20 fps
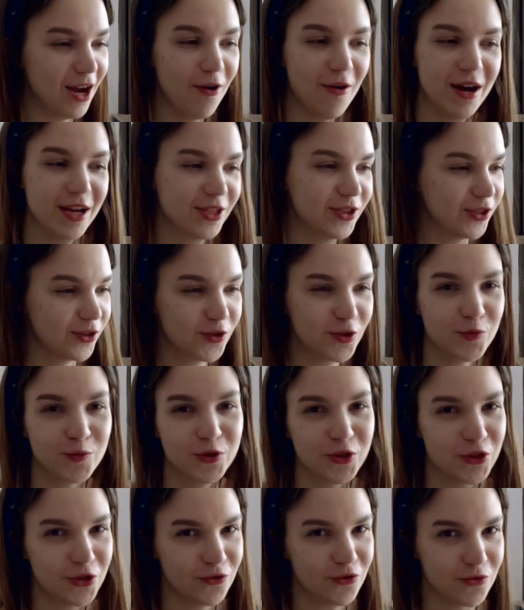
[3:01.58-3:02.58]
now I don't
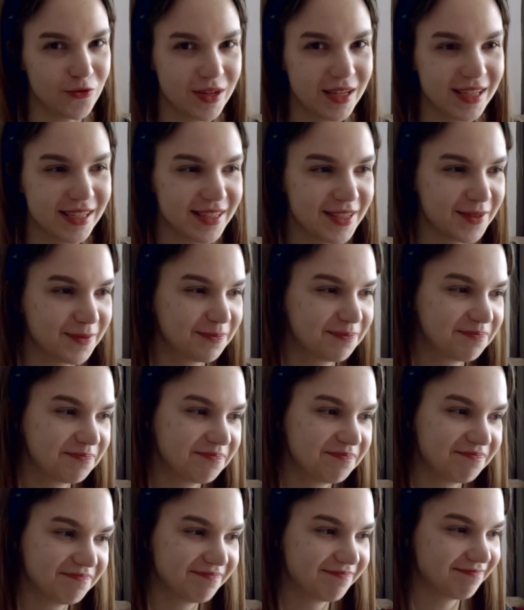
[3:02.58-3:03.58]
want to drink it.
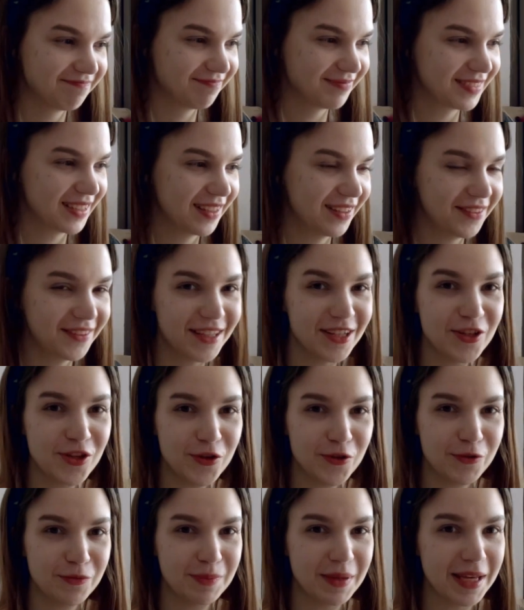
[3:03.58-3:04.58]
Thank
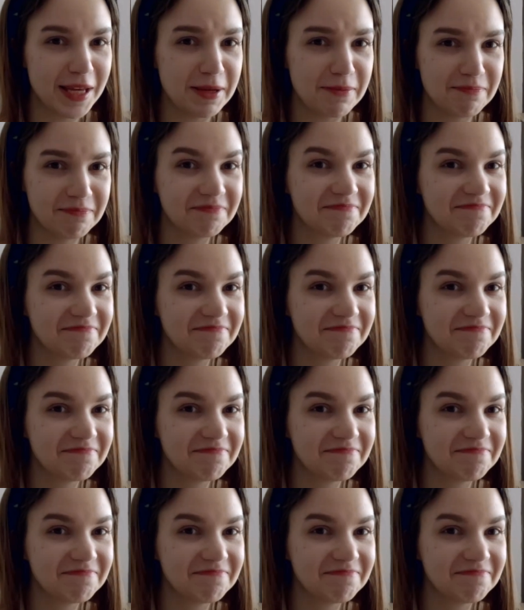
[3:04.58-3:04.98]
you, babe.